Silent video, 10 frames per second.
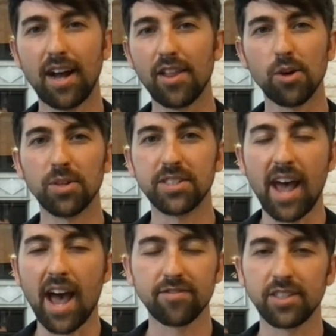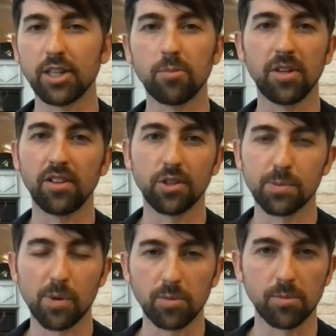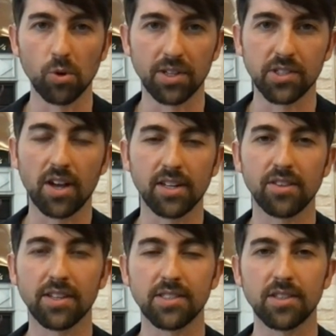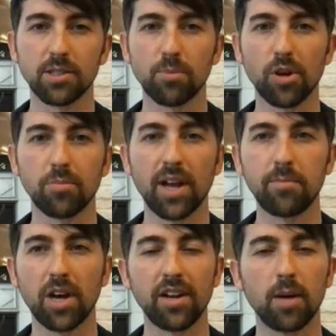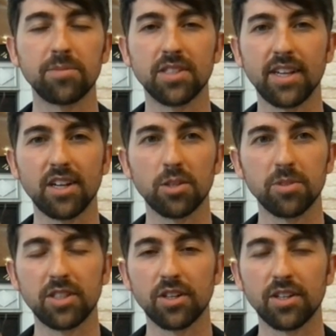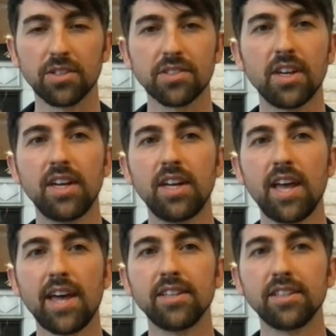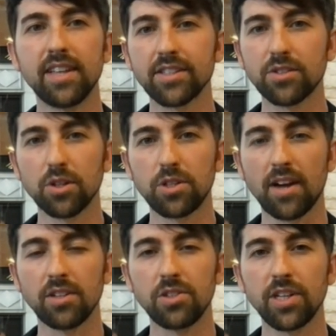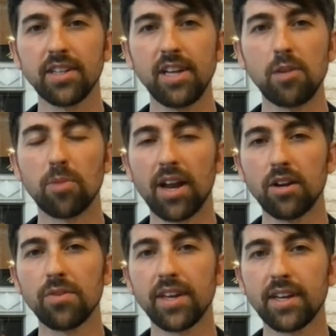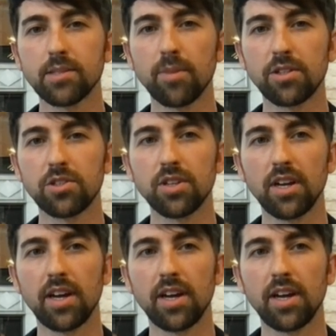Uh, they went to hafnium, and there's probably more exotic things at this point, but I'm not up to date on the materials. And yes, they're challenging, but I don't think as much.